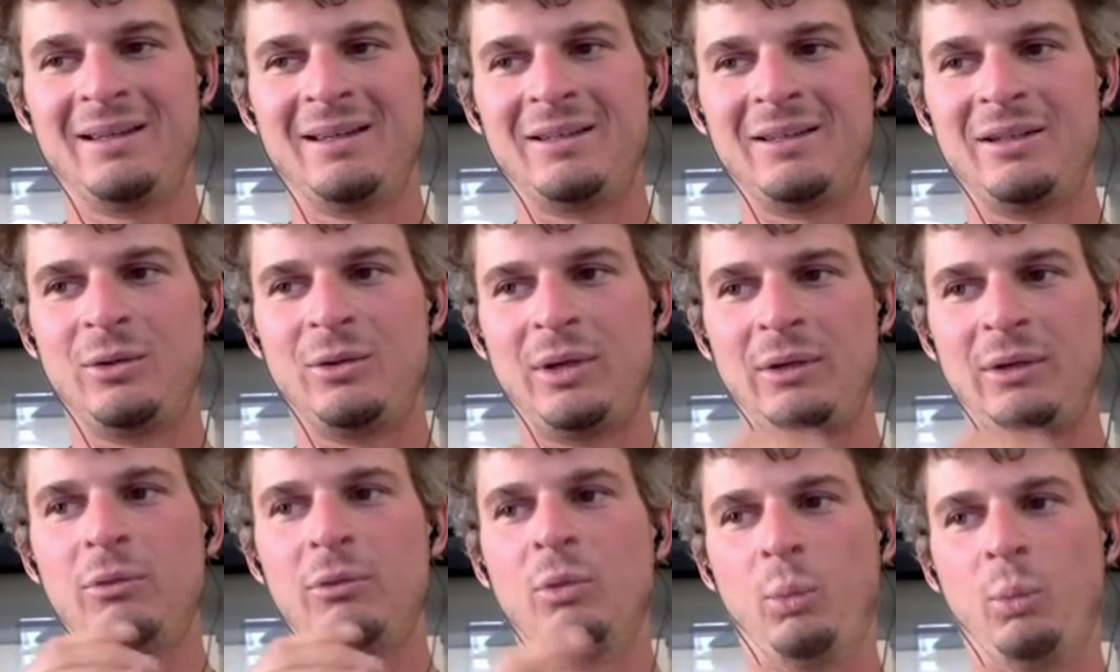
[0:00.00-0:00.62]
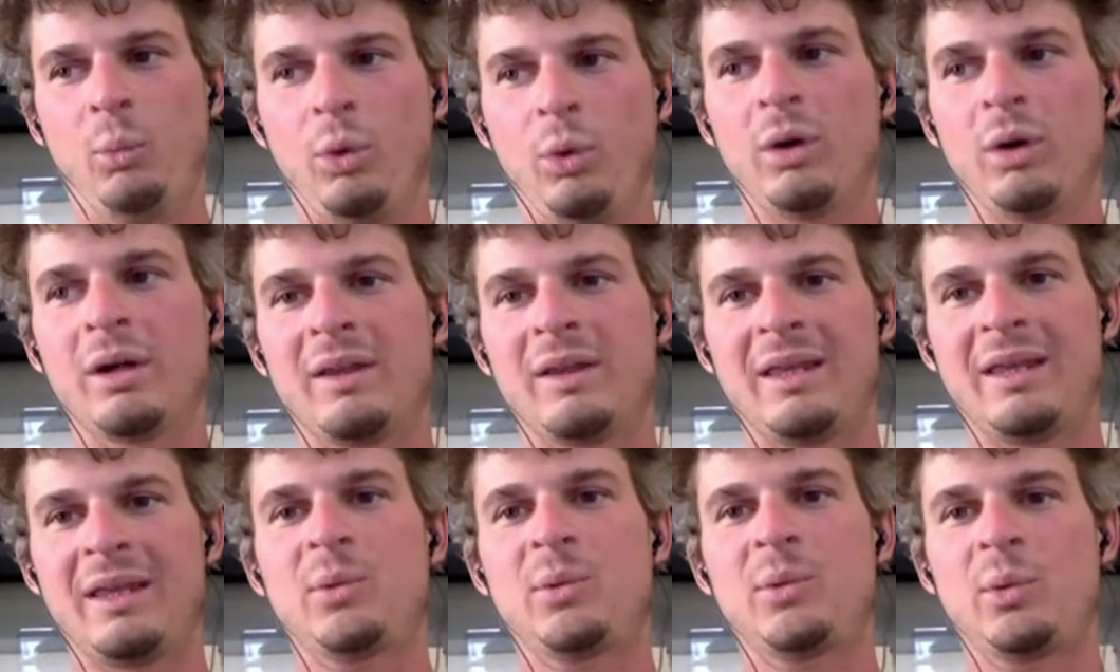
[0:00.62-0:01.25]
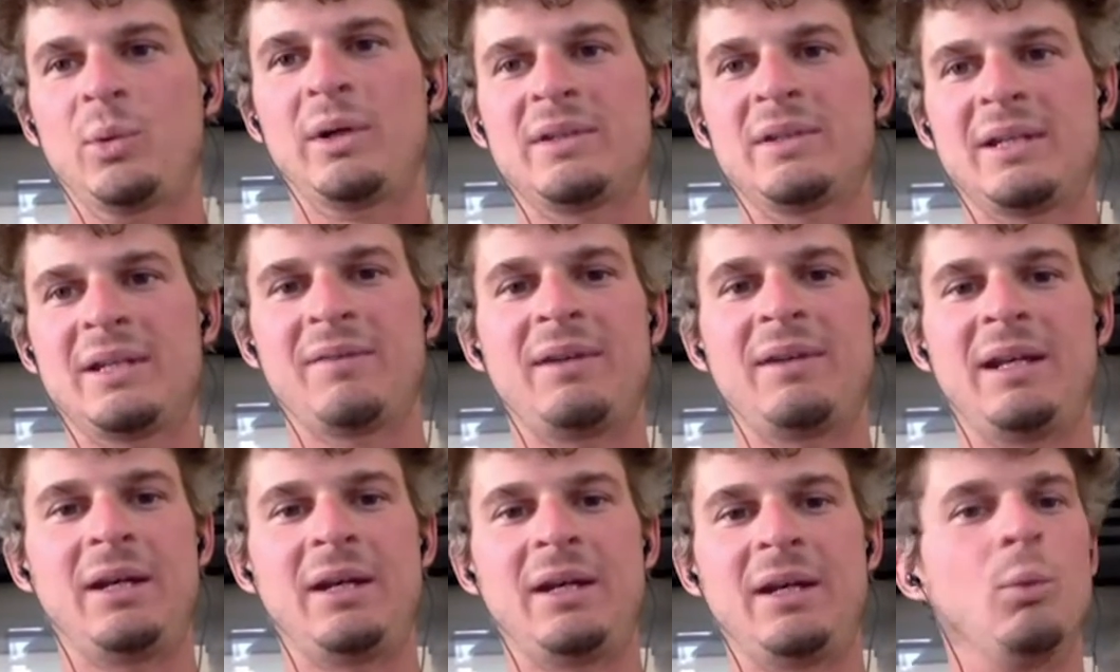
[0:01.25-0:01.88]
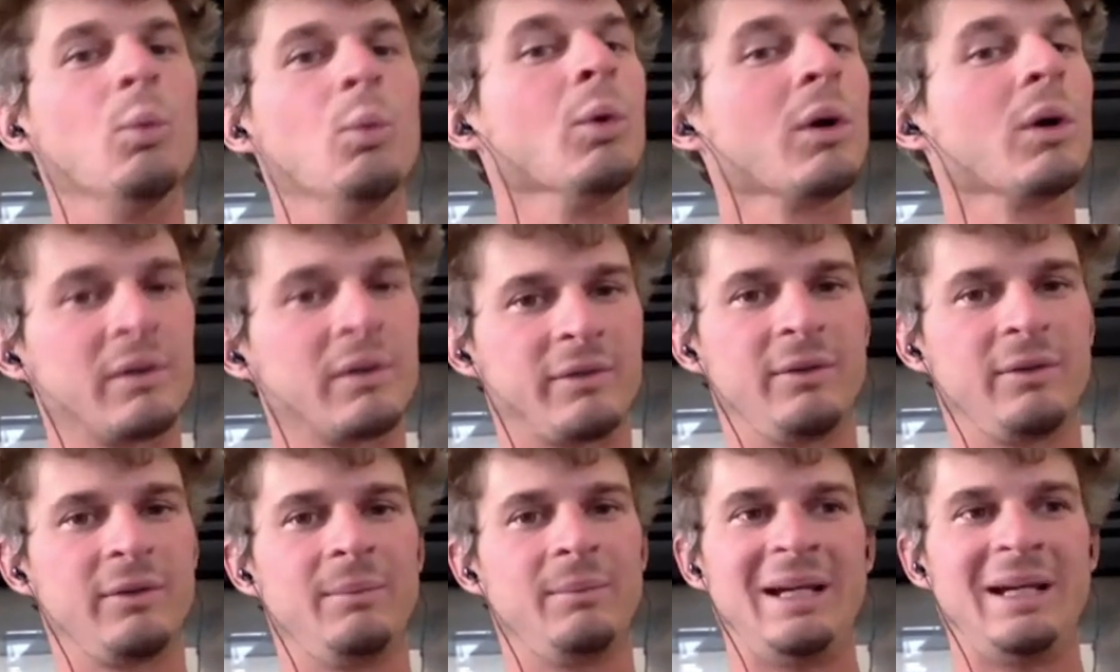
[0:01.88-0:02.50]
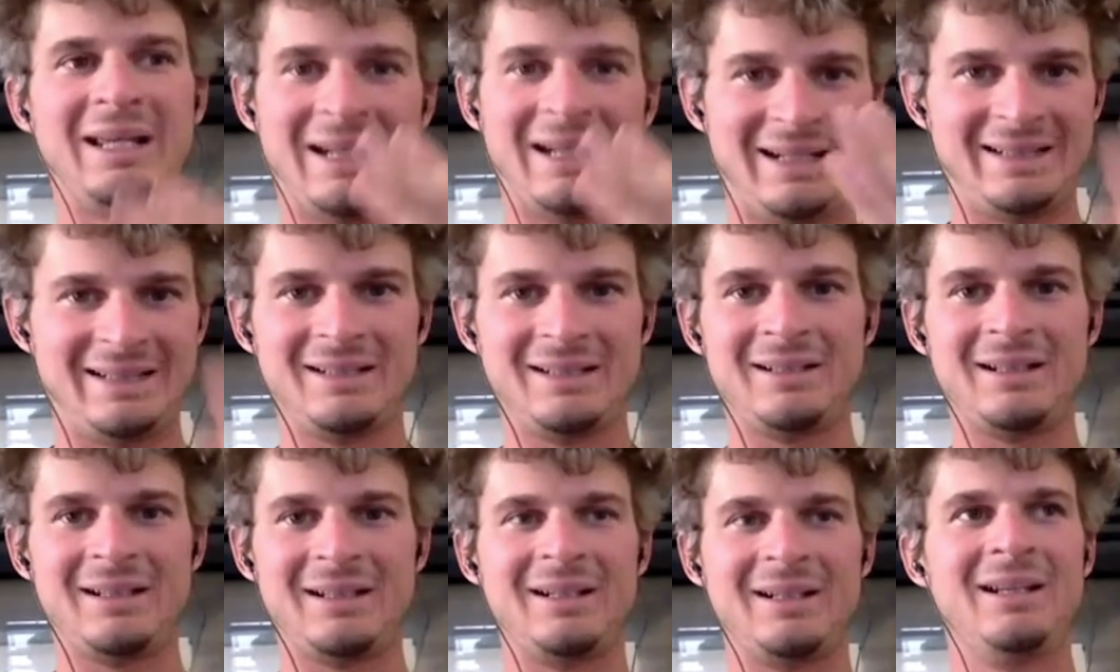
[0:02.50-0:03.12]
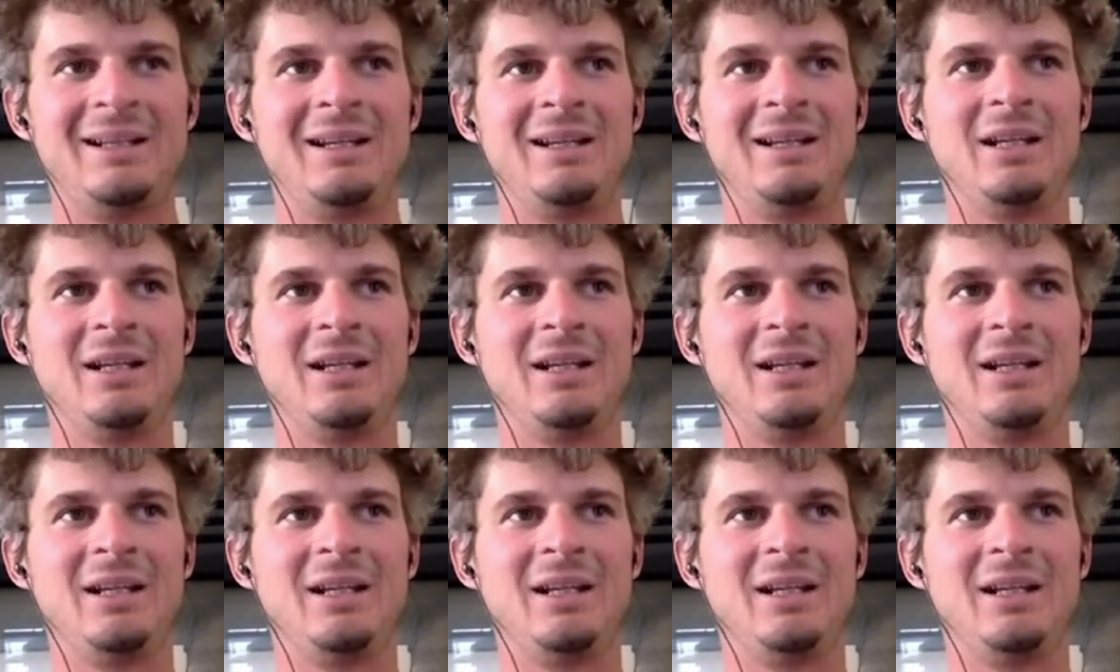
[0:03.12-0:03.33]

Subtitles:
it would work in the M27, and it worked for me, and I did it.